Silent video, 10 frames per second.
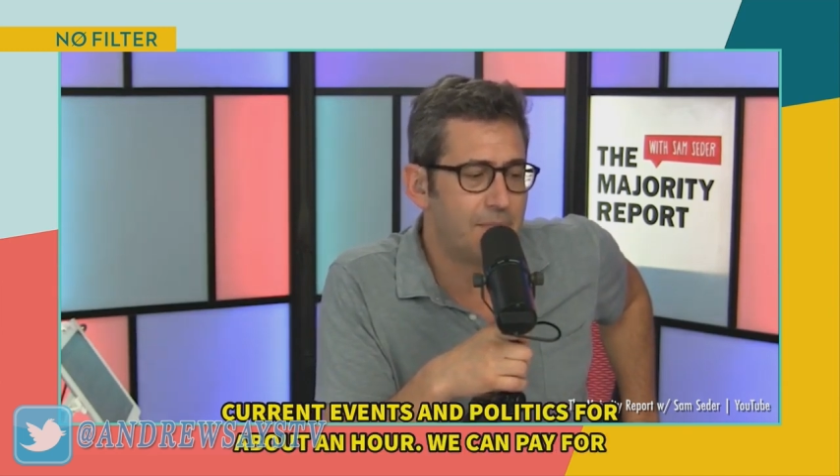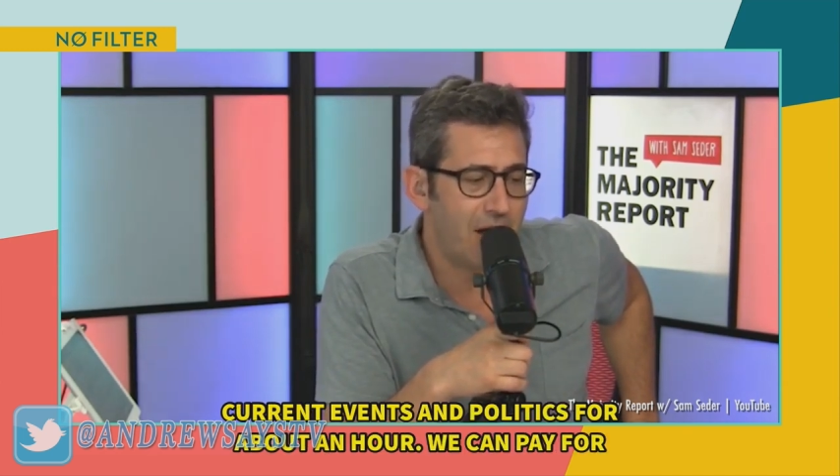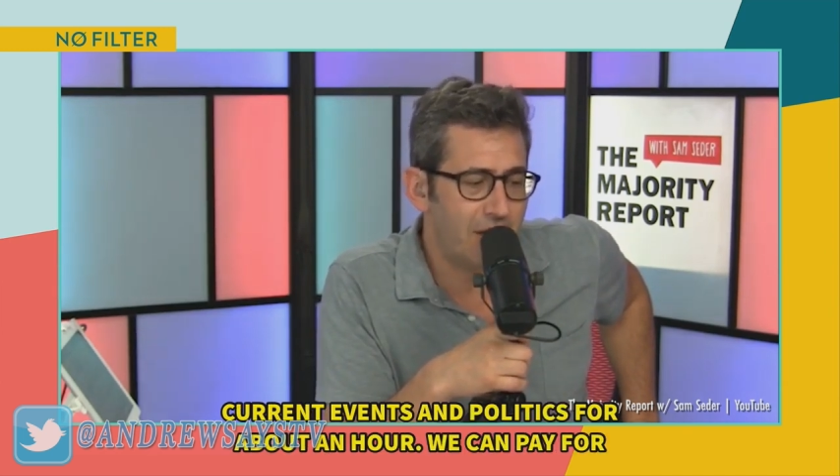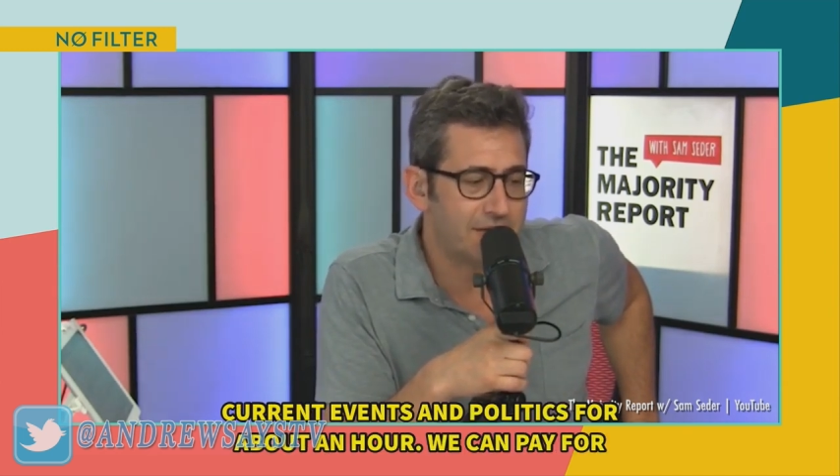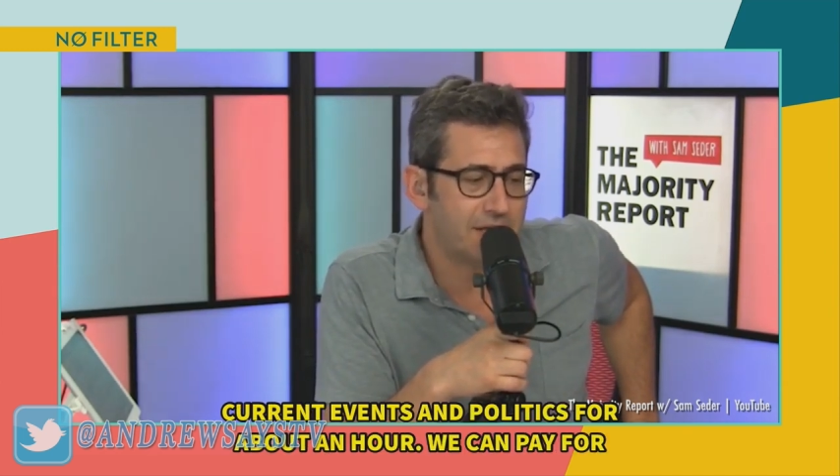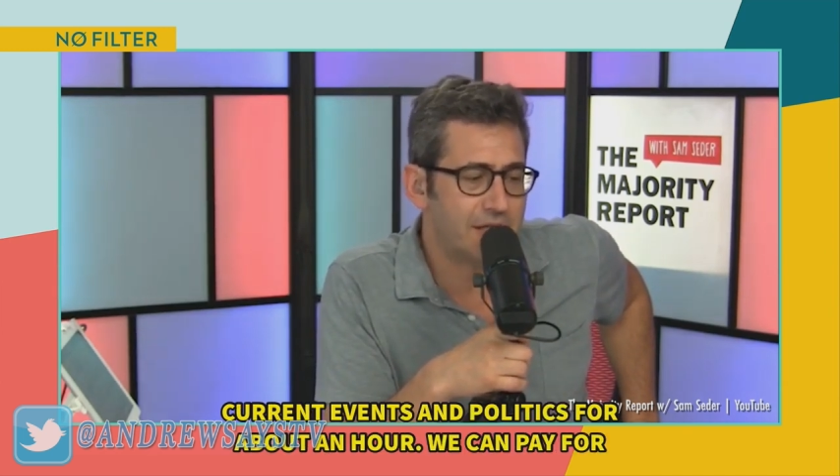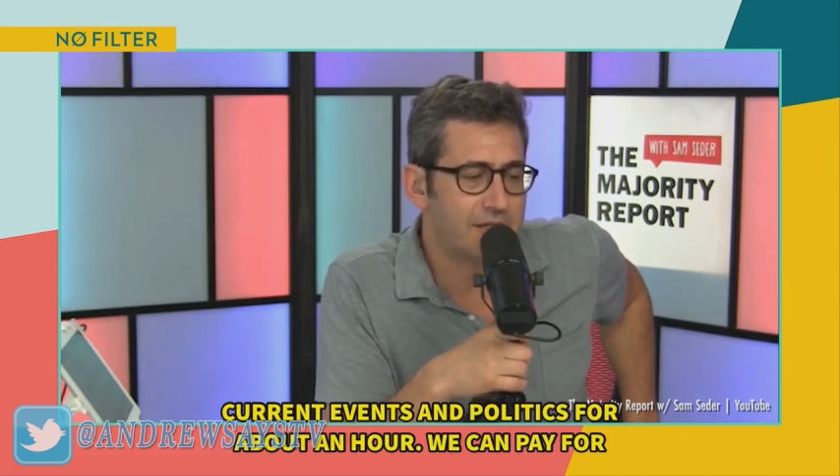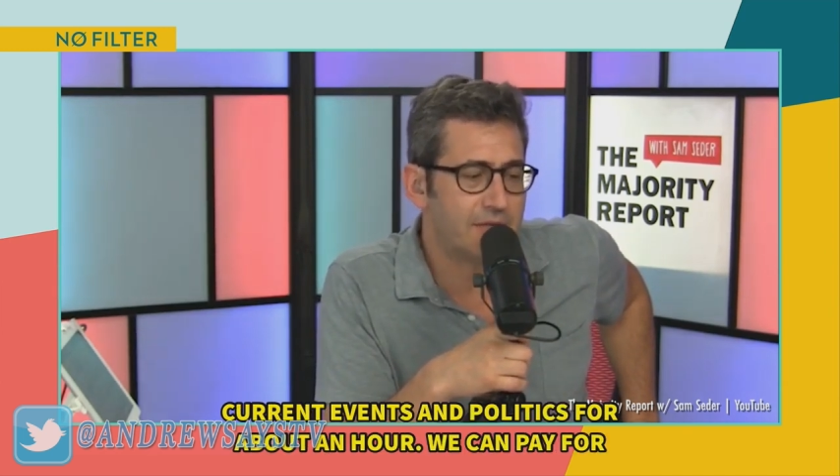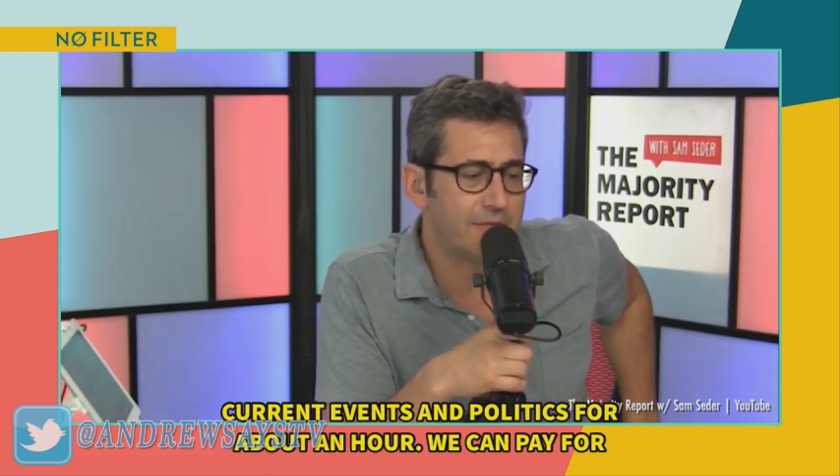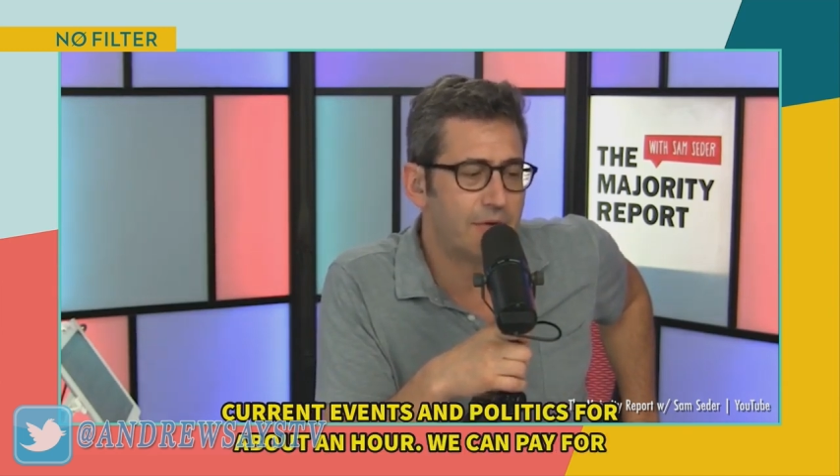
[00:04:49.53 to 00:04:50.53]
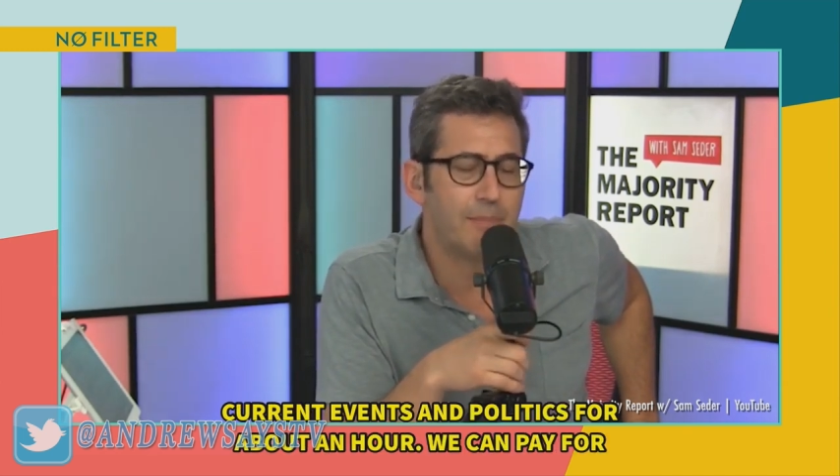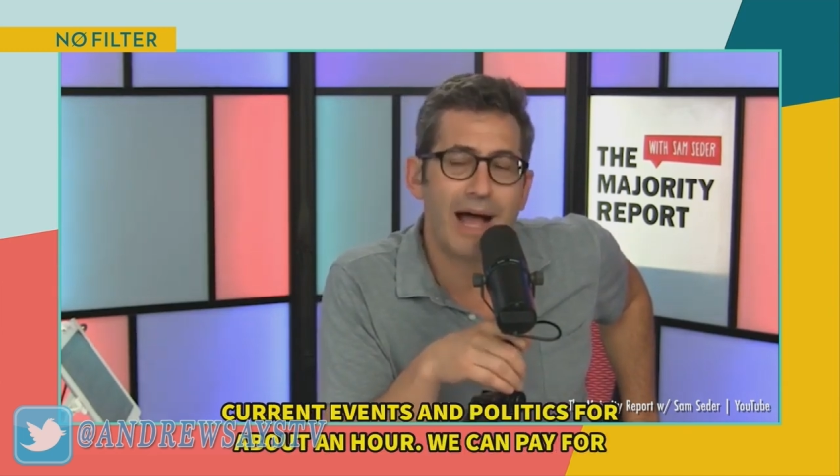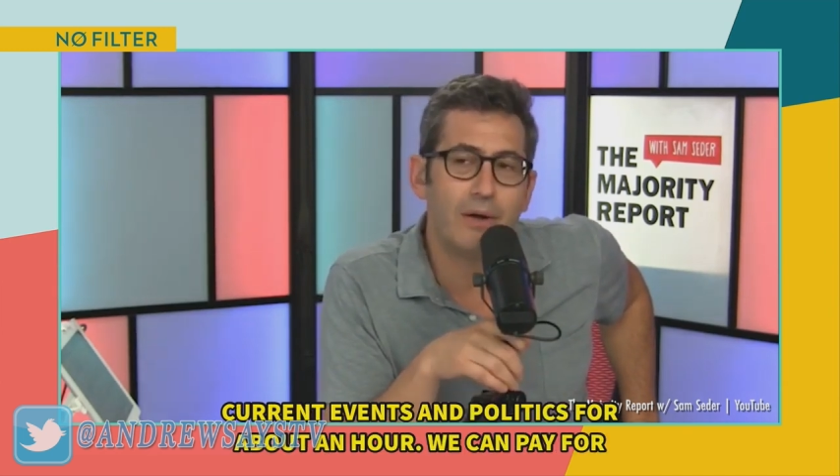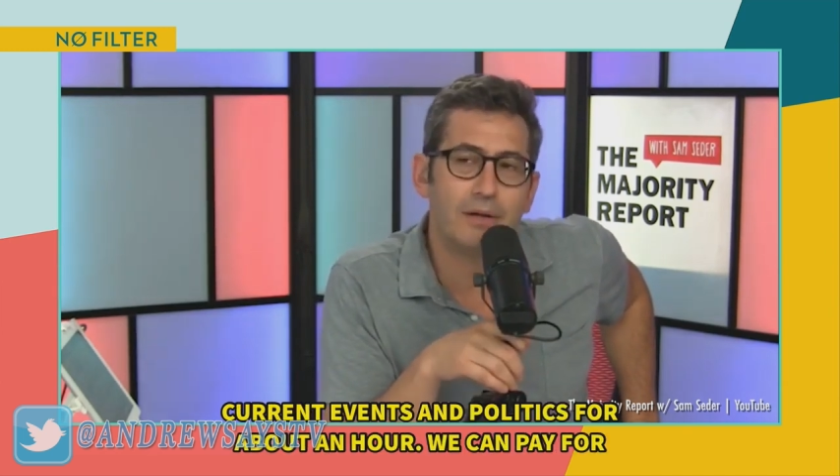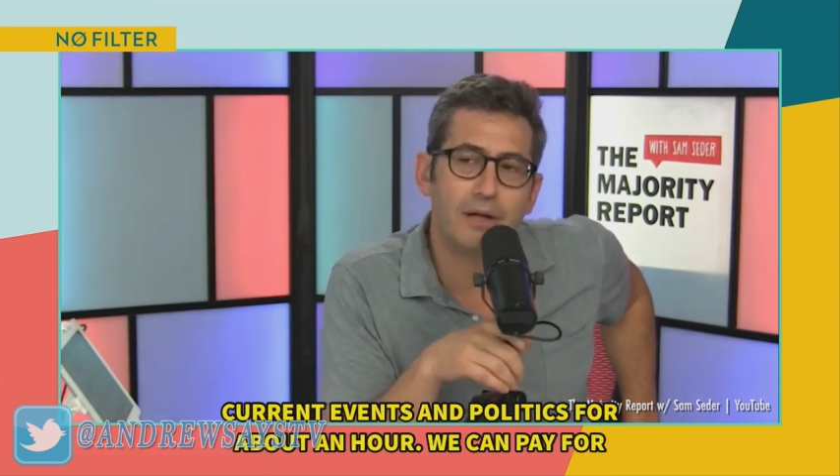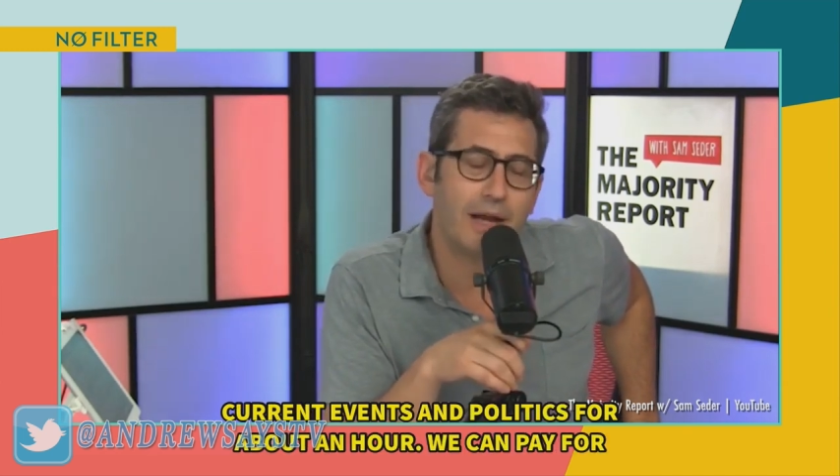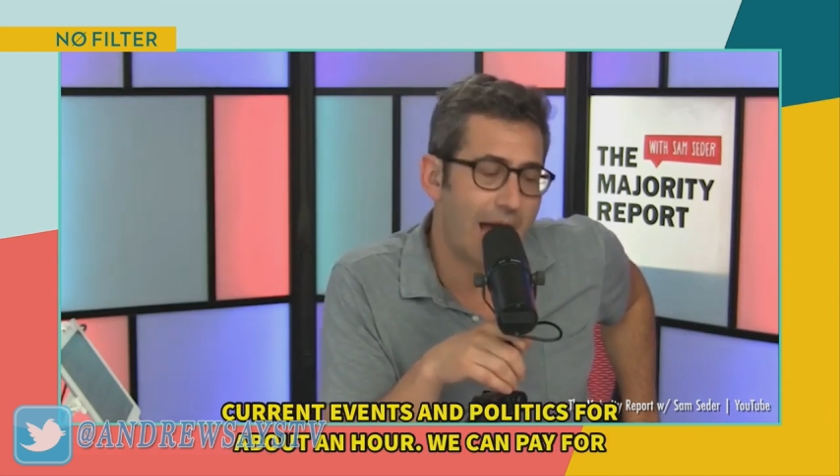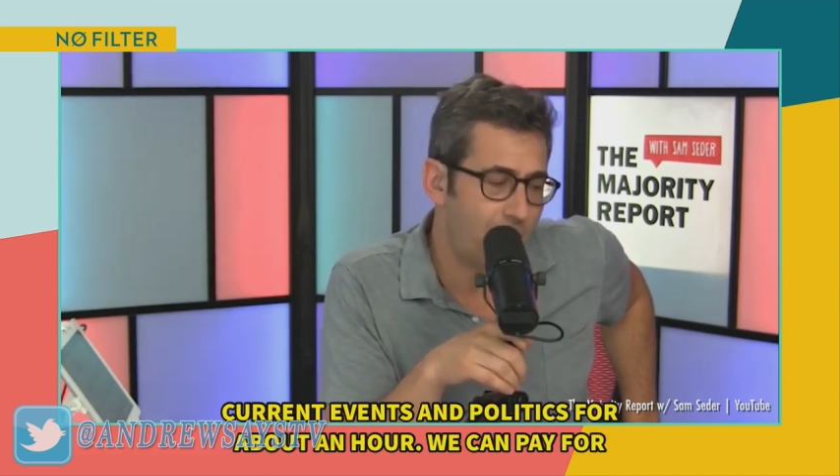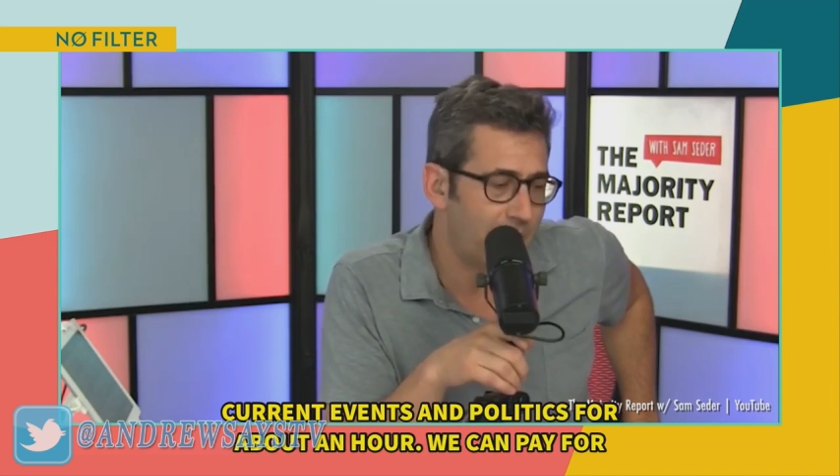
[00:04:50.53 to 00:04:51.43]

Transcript: and politics for about an